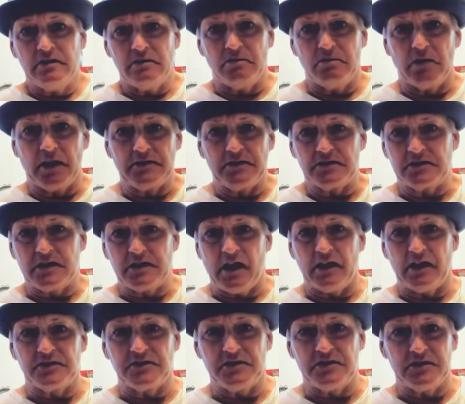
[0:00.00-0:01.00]
Roger
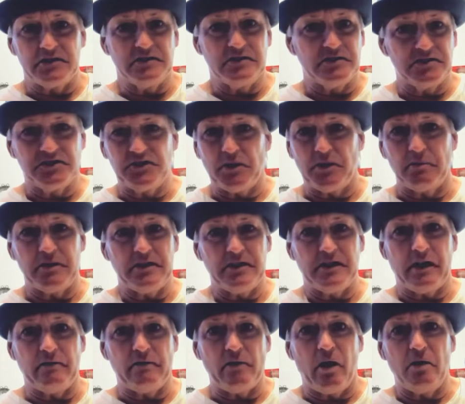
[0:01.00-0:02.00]
DeCoster is somebody
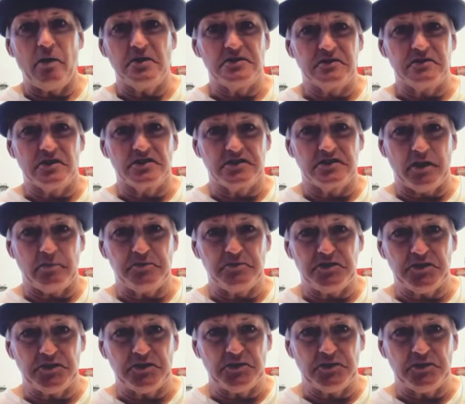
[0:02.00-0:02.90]
that I've always looked up to.